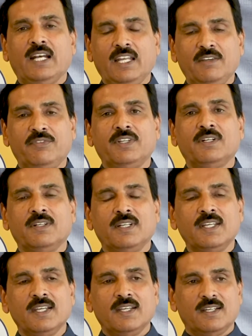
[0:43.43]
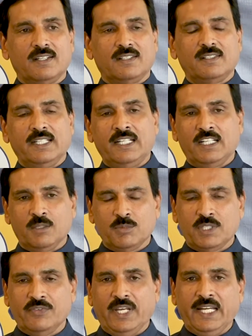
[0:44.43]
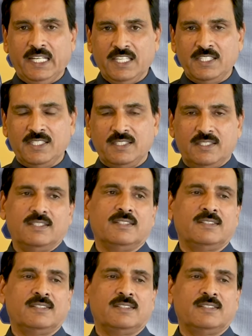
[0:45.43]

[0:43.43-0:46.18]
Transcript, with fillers: relief in uh, in terms of 80C,